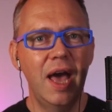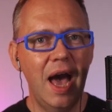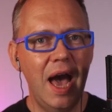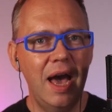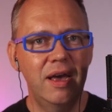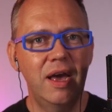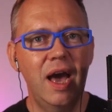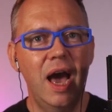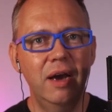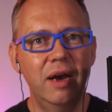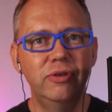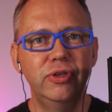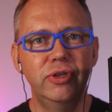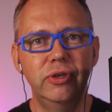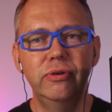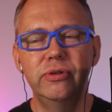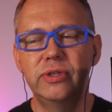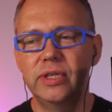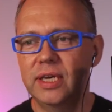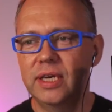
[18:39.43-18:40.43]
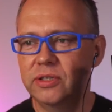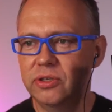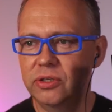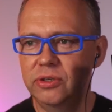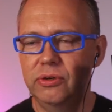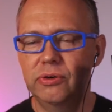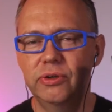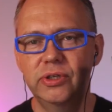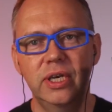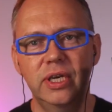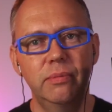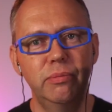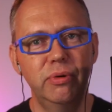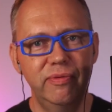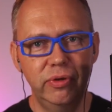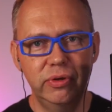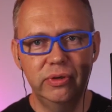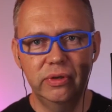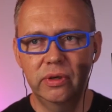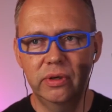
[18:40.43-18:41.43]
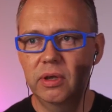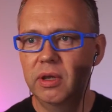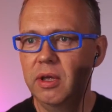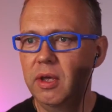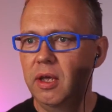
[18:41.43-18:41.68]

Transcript: how to use that. And your example of using